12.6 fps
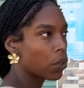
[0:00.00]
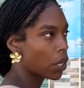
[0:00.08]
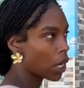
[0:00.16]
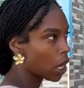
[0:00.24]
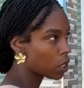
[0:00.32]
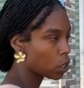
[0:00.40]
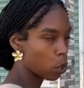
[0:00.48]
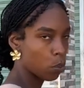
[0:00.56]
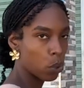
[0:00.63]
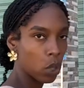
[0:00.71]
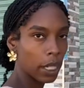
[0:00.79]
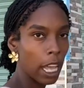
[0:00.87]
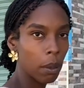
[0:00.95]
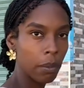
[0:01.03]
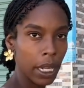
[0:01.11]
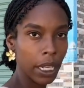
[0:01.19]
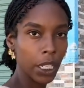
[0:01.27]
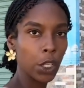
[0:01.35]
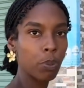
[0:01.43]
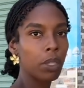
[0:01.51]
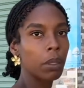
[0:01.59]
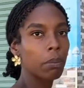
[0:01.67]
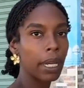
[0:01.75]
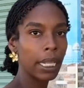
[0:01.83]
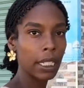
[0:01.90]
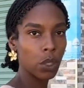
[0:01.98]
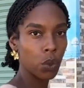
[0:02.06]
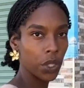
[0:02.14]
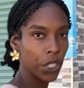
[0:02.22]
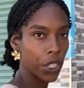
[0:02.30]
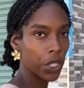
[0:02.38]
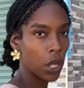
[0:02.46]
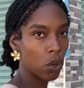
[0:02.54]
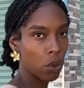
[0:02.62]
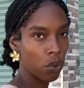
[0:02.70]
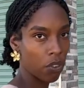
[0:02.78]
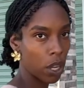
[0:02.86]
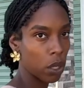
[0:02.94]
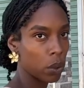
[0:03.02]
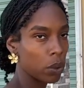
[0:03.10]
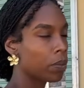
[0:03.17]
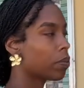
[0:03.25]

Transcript: can also pull out money or put money on your local phone.